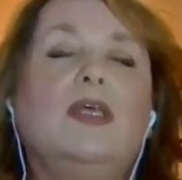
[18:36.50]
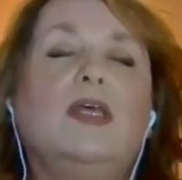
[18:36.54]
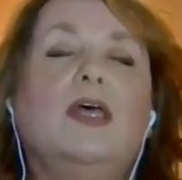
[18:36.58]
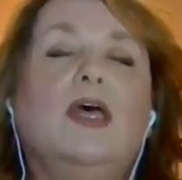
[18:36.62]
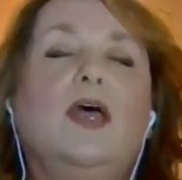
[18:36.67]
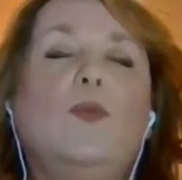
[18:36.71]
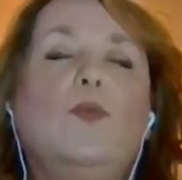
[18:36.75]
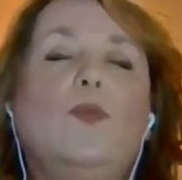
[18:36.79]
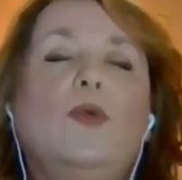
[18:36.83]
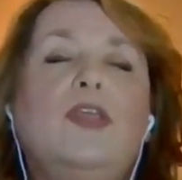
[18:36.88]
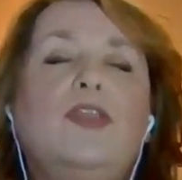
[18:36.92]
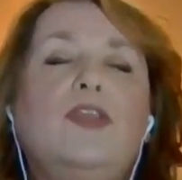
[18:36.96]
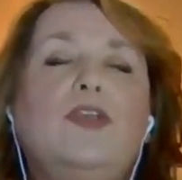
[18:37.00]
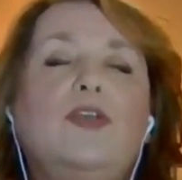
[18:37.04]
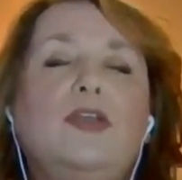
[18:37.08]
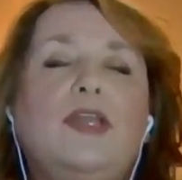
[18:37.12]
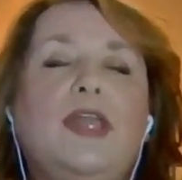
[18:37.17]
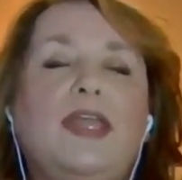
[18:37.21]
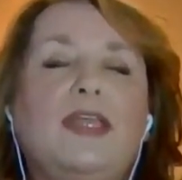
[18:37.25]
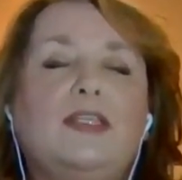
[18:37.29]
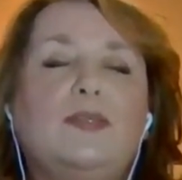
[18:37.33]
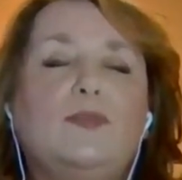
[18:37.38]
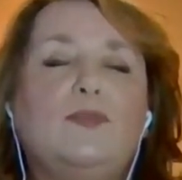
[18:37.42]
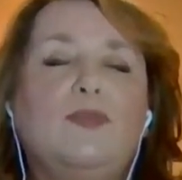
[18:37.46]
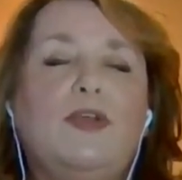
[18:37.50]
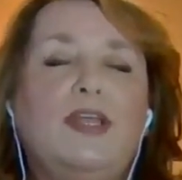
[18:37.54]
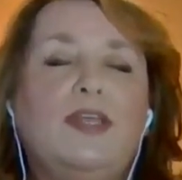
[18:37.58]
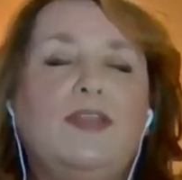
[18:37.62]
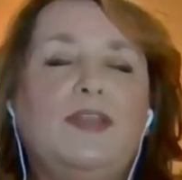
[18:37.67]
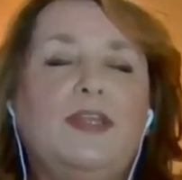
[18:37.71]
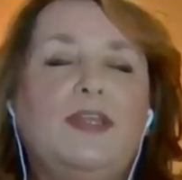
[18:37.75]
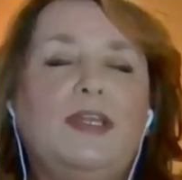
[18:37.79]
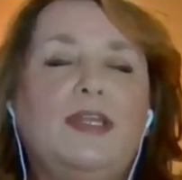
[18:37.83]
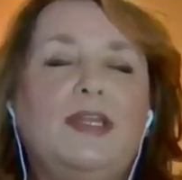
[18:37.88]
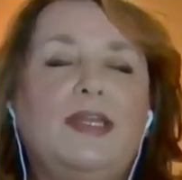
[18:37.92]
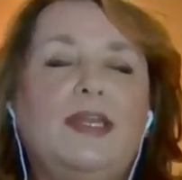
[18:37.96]
And with your next breath
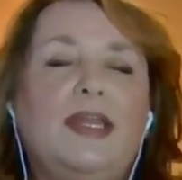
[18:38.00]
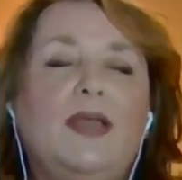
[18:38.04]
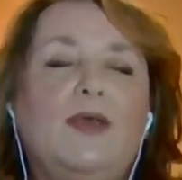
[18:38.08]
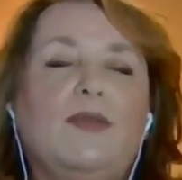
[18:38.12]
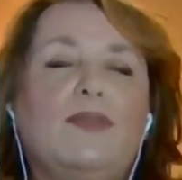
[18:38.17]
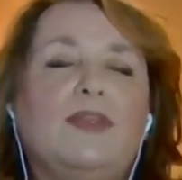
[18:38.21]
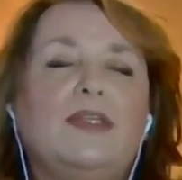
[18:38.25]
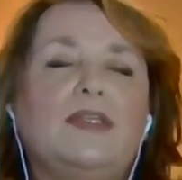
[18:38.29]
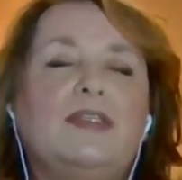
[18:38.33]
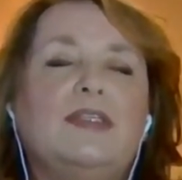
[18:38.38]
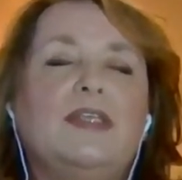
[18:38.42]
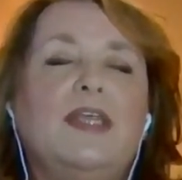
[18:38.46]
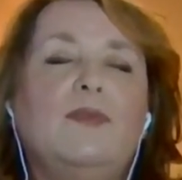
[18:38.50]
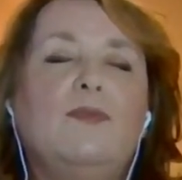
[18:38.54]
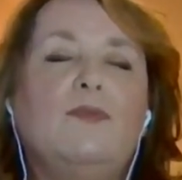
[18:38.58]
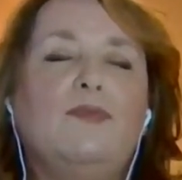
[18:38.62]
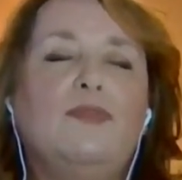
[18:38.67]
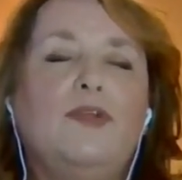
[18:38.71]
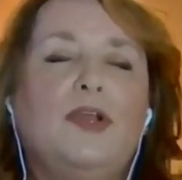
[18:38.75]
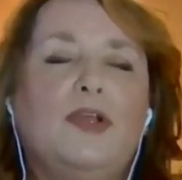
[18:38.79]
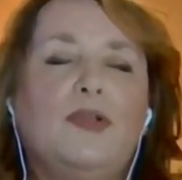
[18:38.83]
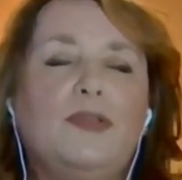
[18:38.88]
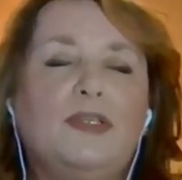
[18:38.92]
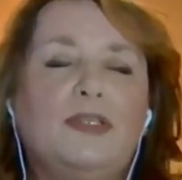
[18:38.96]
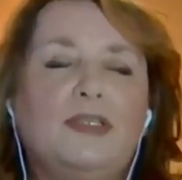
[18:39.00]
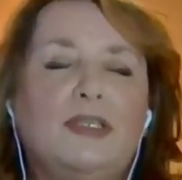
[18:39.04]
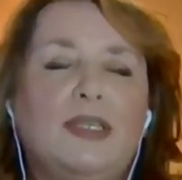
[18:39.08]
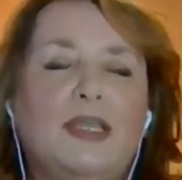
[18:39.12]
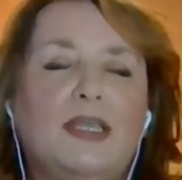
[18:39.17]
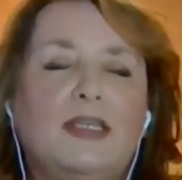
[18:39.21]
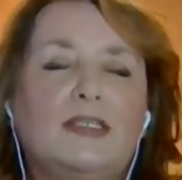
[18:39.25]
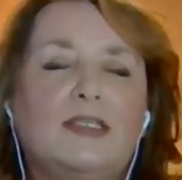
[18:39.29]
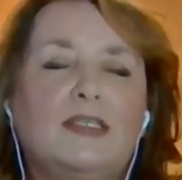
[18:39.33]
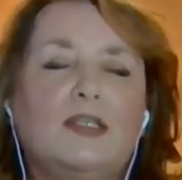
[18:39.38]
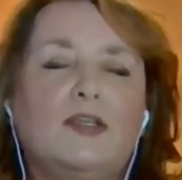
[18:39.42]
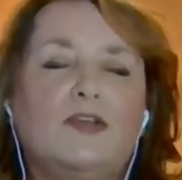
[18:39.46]
in and out, the same
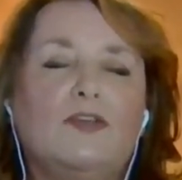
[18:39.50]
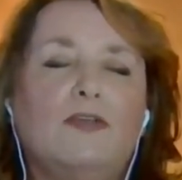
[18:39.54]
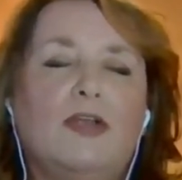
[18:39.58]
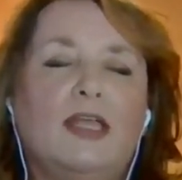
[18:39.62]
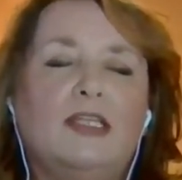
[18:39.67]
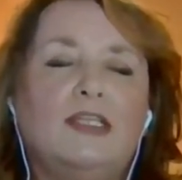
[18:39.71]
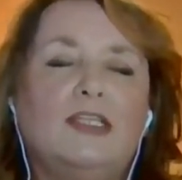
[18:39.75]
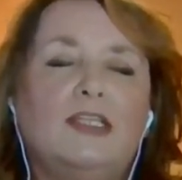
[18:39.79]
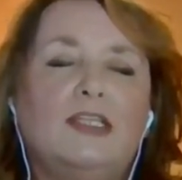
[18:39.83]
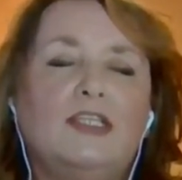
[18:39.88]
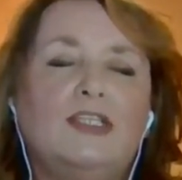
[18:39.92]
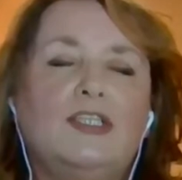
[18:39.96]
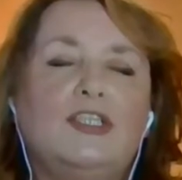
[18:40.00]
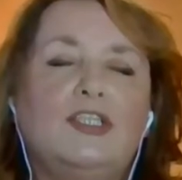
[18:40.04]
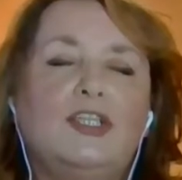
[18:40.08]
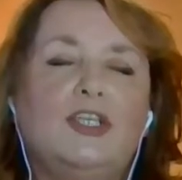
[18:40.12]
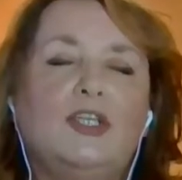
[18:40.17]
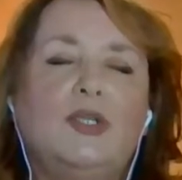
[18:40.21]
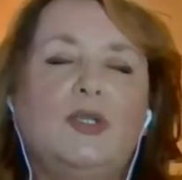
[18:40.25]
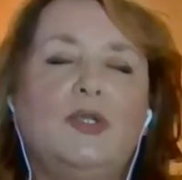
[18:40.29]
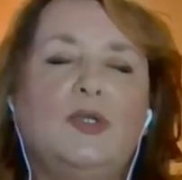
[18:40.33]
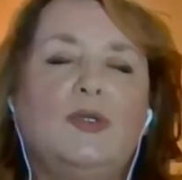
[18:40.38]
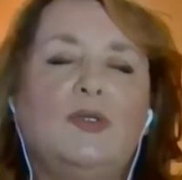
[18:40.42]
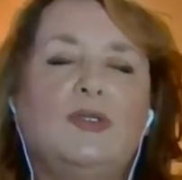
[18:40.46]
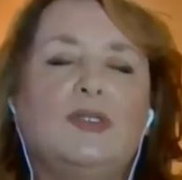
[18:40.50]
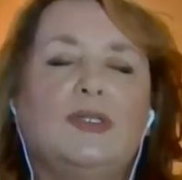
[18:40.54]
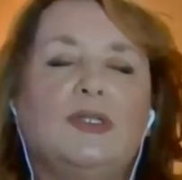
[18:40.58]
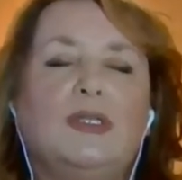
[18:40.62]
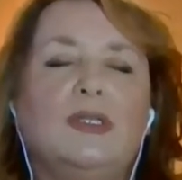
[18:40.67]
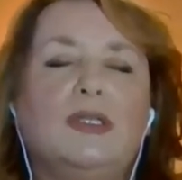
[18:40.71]
process, the gratitude,